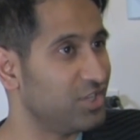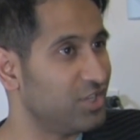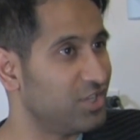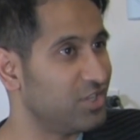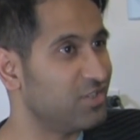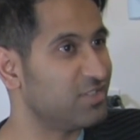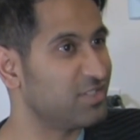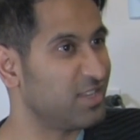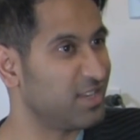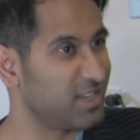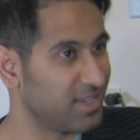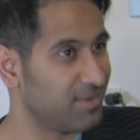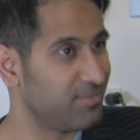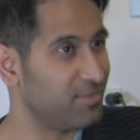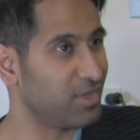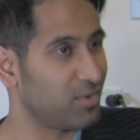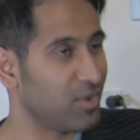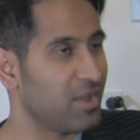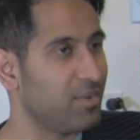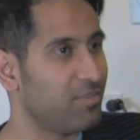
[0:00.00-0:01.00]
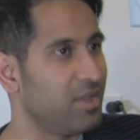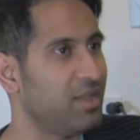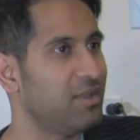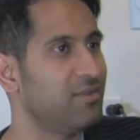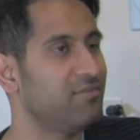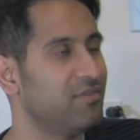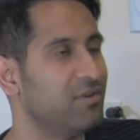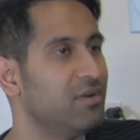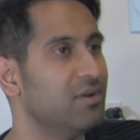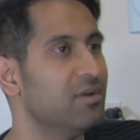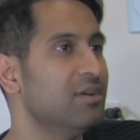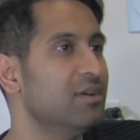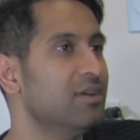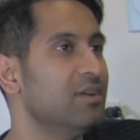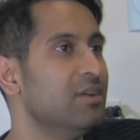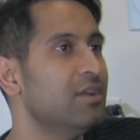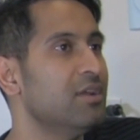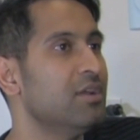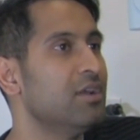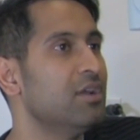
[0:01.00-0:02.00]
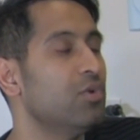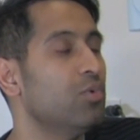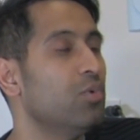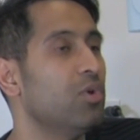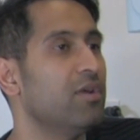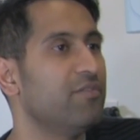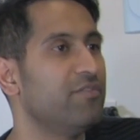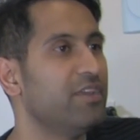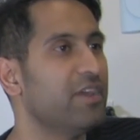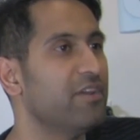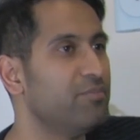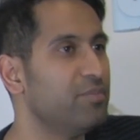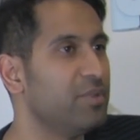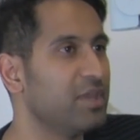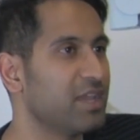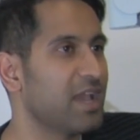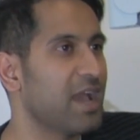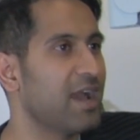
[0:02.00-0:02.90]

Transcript: ears and it can be quite painful. Well, if you have big